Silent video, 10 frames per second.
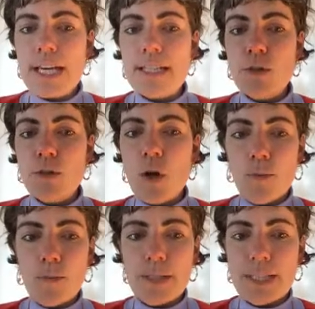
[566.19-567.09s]
is to
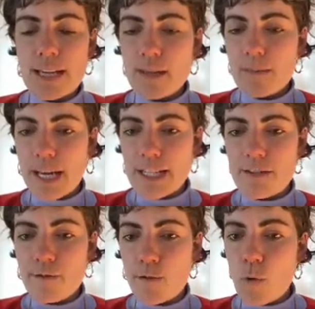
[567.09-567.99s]
compensate the
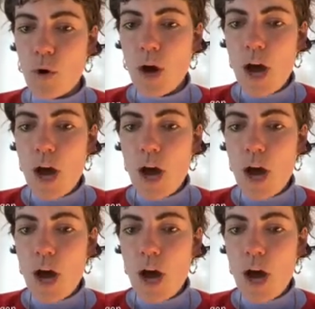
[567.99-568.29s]
plaintiff for